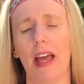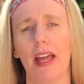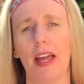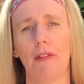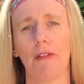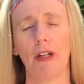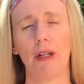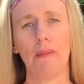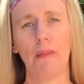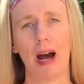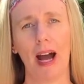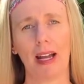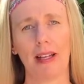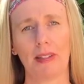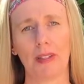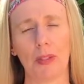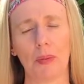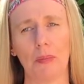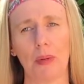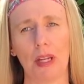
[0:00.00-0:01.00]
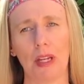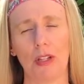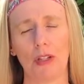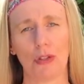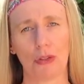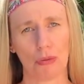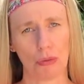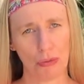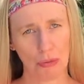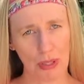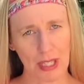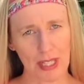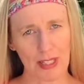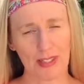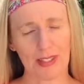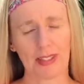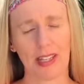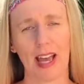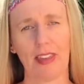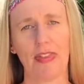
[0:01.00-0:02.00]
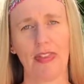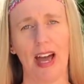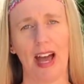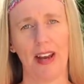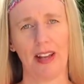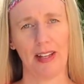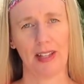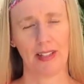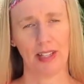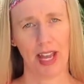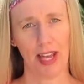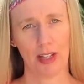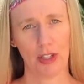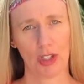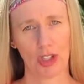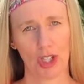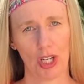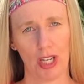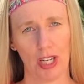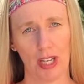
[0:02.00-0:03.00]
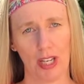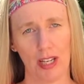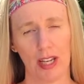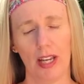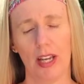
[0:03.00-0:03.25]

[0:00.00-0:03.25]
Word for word: it reminds me to reset that intention,